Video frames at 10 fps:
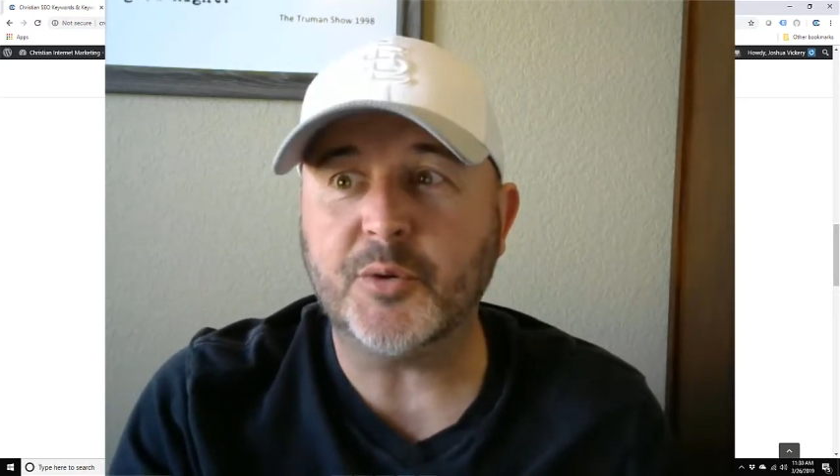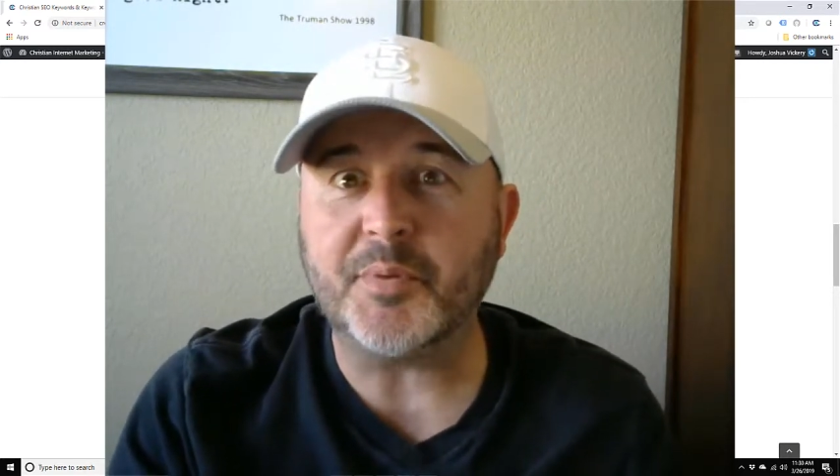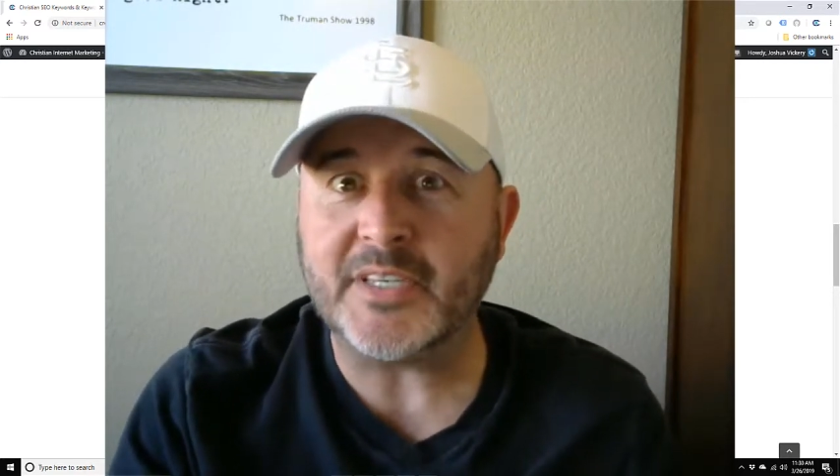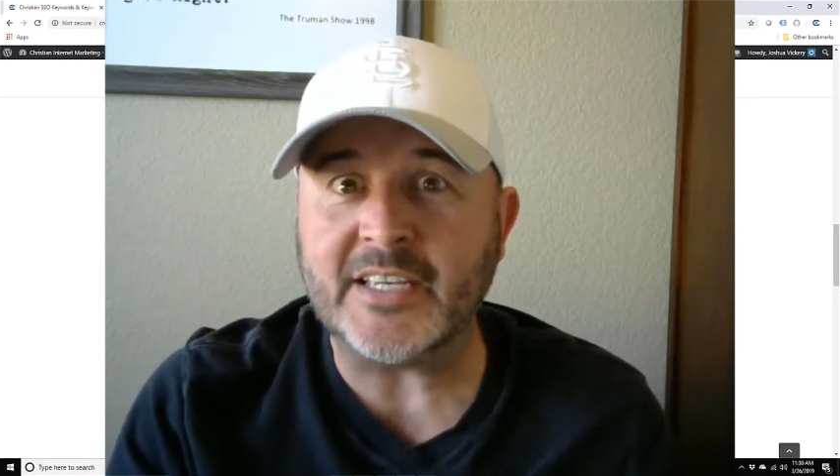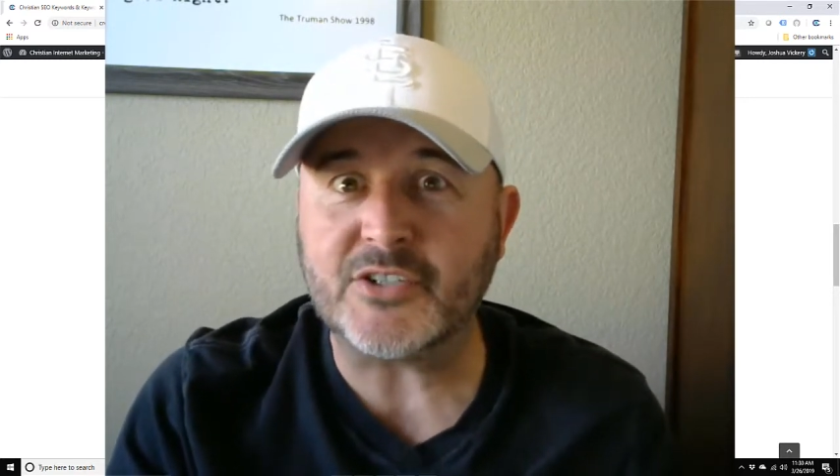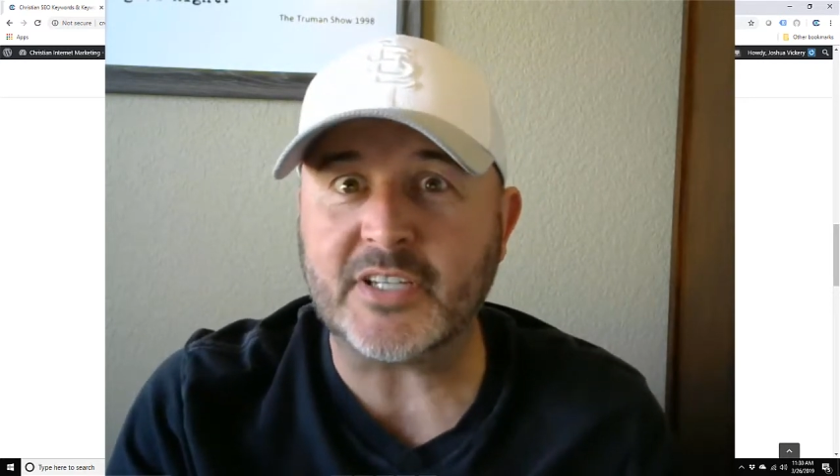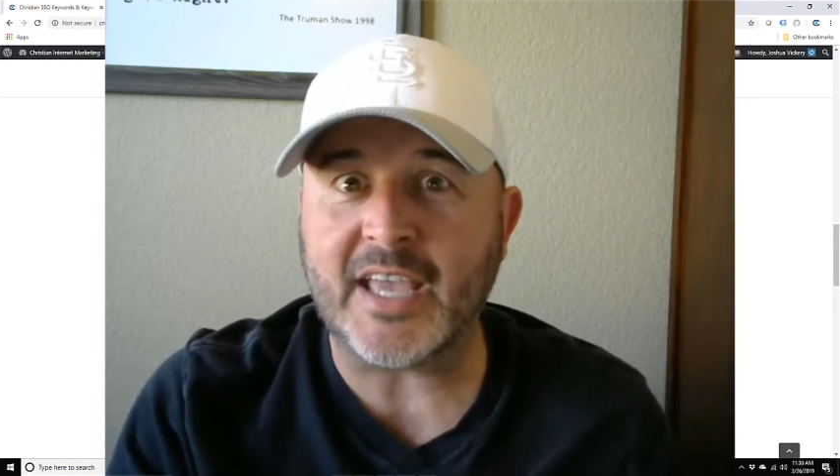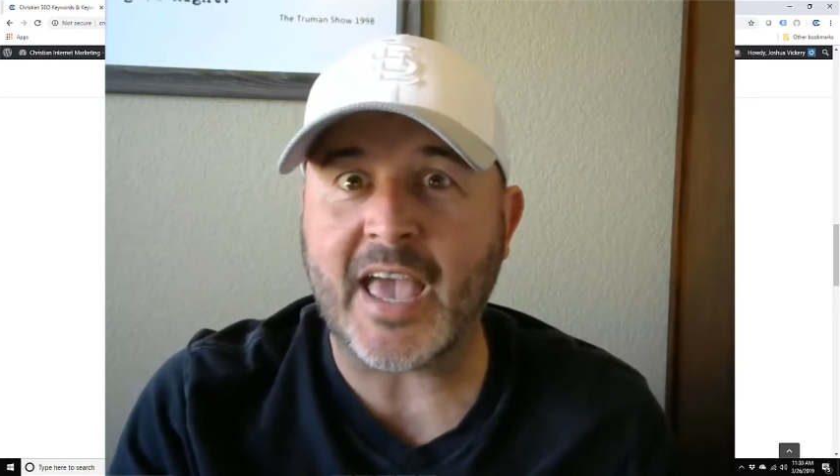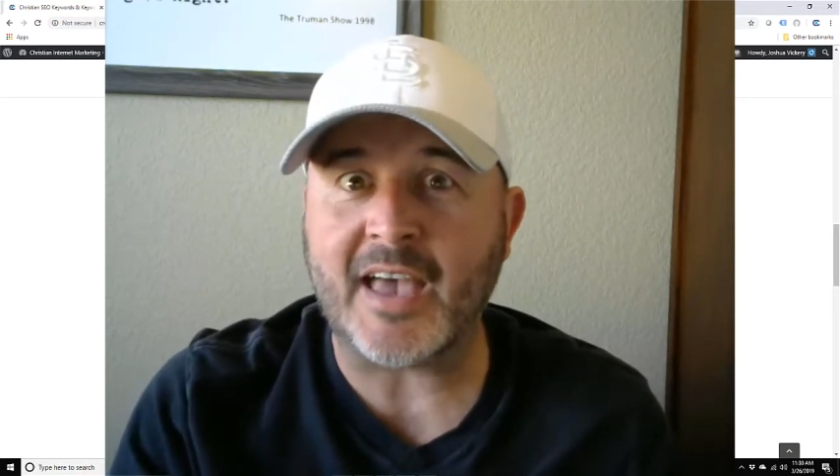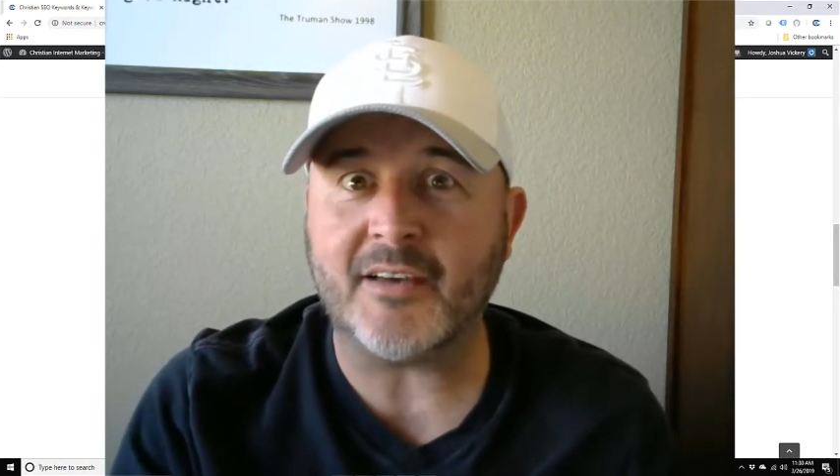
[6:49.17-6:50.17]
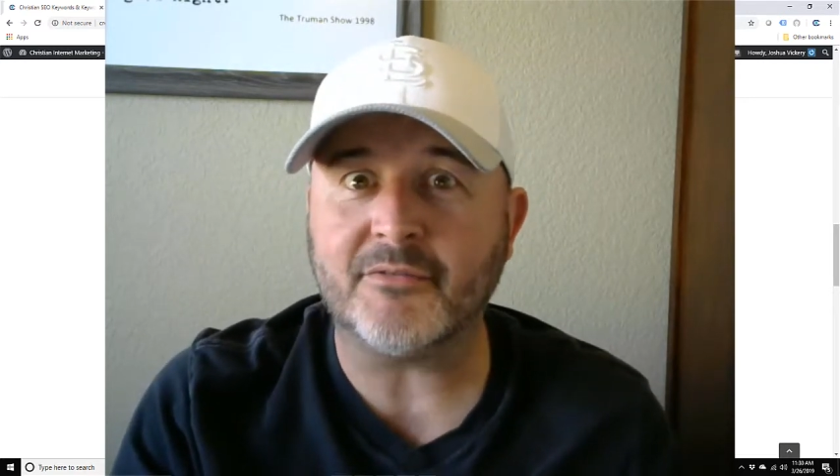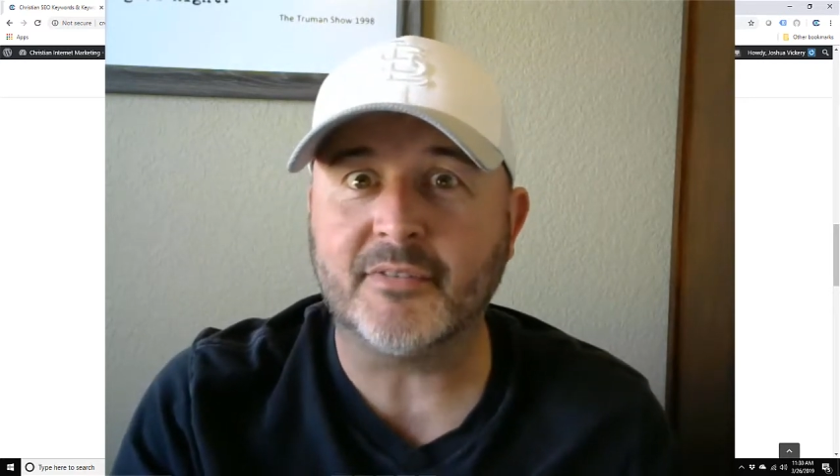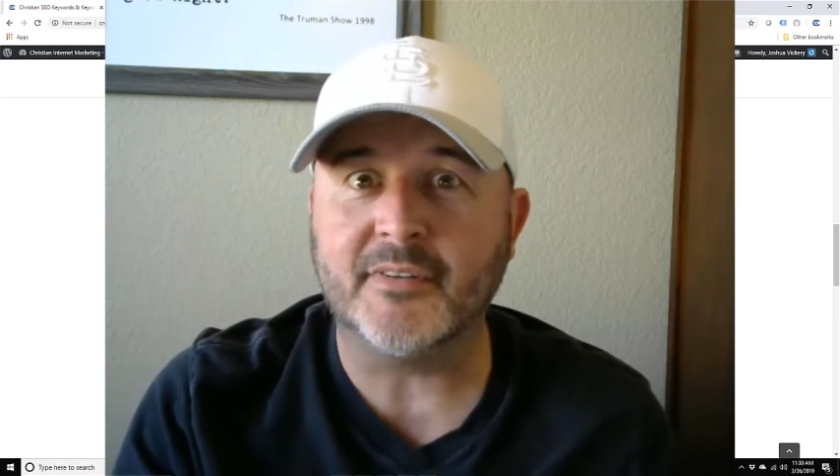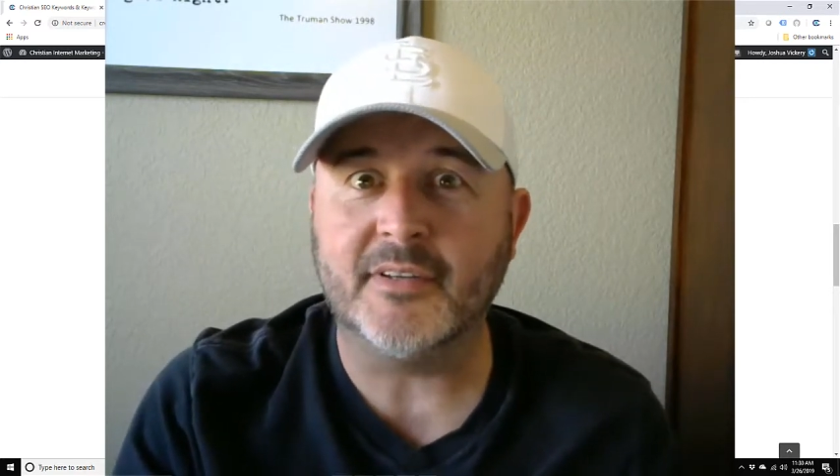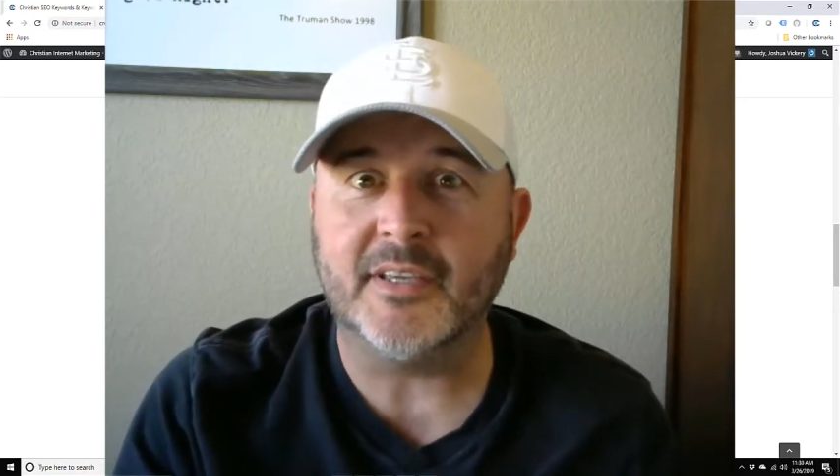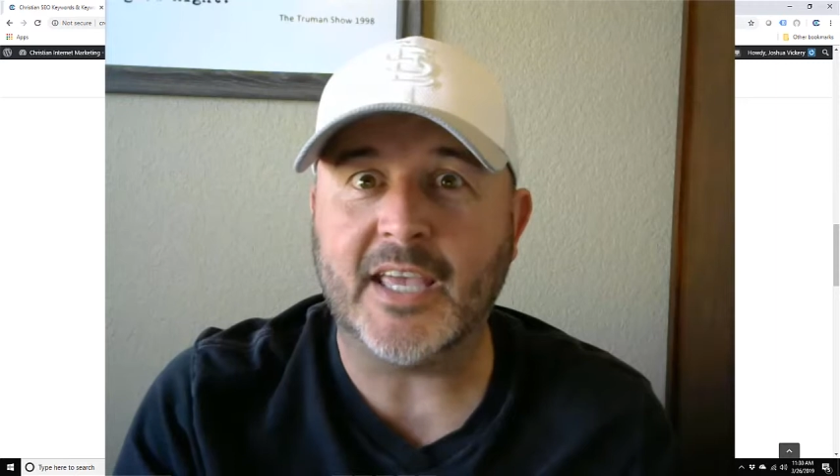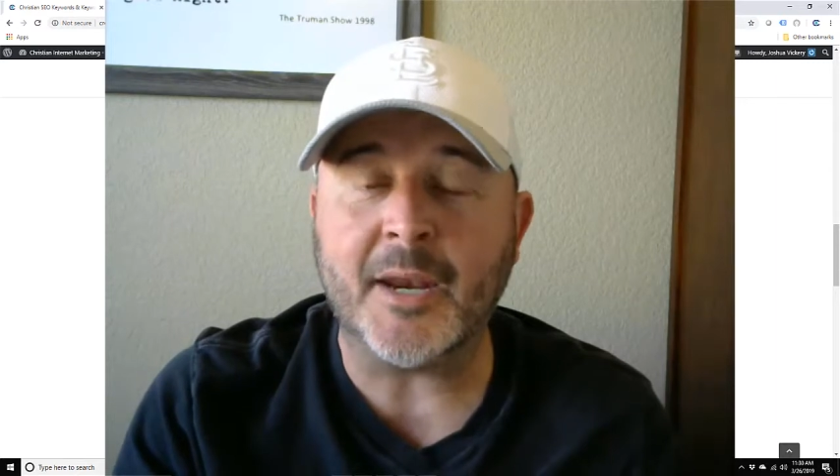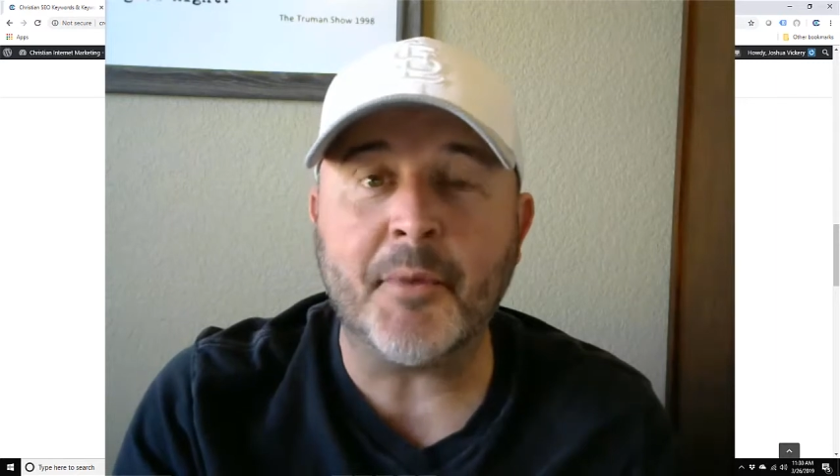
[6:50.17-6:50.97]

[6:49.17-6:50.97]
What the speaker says: potentially have in